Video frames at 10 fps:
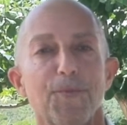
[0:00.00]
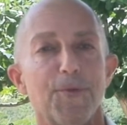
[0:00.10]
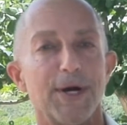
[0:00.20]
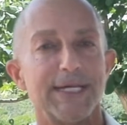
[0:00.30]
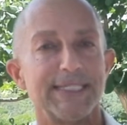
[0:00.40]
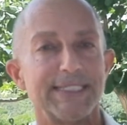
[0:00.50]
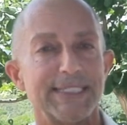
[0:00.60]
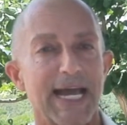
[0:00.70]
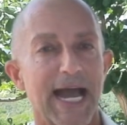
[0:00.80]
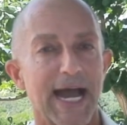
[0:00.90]
was
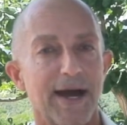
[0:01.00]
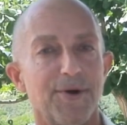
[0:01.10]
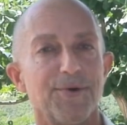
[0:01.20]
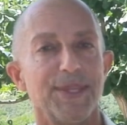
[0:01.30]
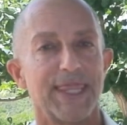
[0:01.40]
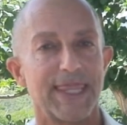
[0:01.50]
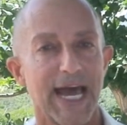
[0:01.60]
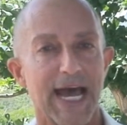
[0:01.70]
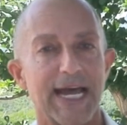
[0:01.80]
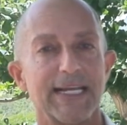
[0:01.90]
how
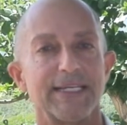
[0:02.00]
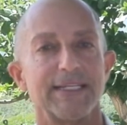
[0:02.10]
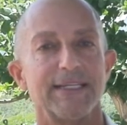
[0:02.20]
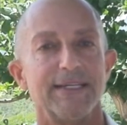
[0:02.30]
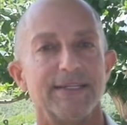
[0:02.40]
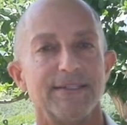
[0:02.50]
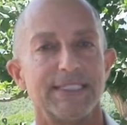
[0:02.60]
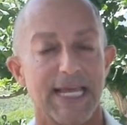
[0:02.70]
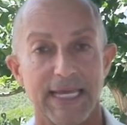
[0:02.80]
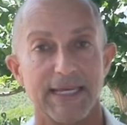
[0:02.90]
that
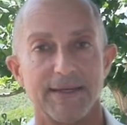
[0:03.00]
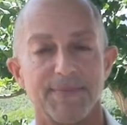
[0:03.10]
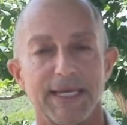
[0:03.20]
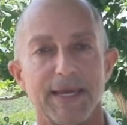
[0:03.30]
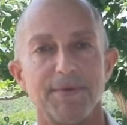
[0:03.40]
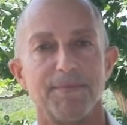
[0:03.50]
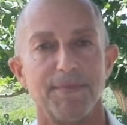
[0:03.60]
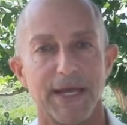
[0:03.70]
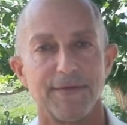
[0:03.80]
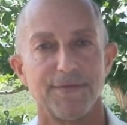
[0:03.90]
saying became a
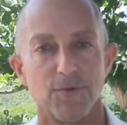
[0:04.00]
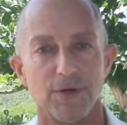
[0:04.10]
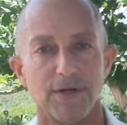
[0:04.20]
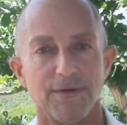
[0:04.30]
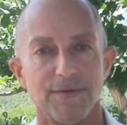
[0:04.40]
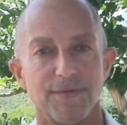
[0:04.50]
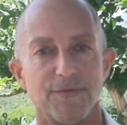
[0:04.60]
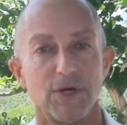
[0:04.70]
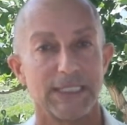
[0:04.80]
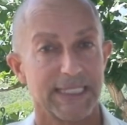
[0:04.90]
metaphor
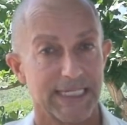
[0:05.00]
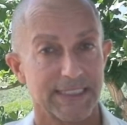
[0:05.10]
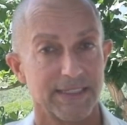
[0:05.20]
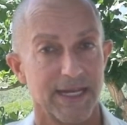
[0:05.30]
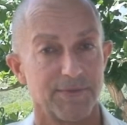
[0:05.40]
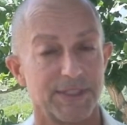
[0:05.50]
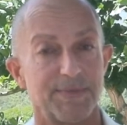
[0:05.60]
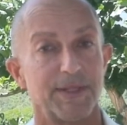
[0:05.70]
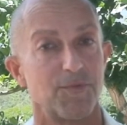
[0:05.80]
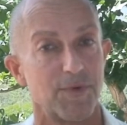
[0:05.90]
for a lesson I would
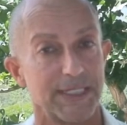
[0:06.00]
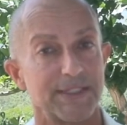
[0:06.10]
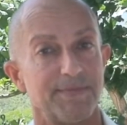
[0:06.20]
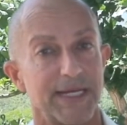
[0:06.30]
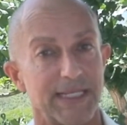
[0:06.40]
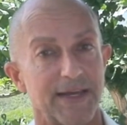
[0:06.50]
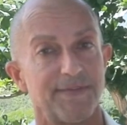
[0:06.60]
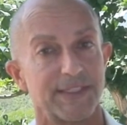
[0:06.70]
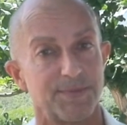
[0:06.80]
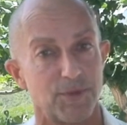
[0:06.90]
spend the rest of my
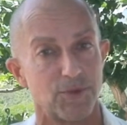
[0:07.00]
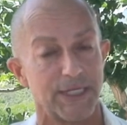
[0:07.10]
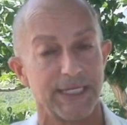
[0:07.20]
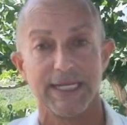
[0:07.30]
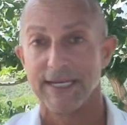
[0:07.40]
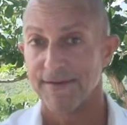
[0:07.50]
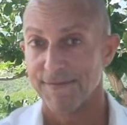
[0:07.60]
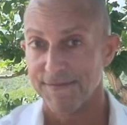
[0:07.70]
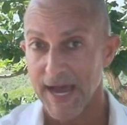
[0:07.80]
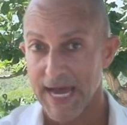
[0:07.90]
life exploring. In
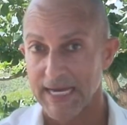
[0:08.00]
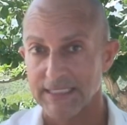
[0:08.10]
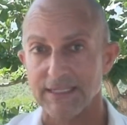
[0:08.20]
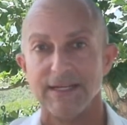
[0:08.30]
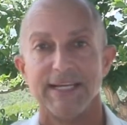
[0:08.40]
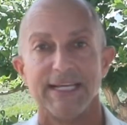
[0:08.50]
fact,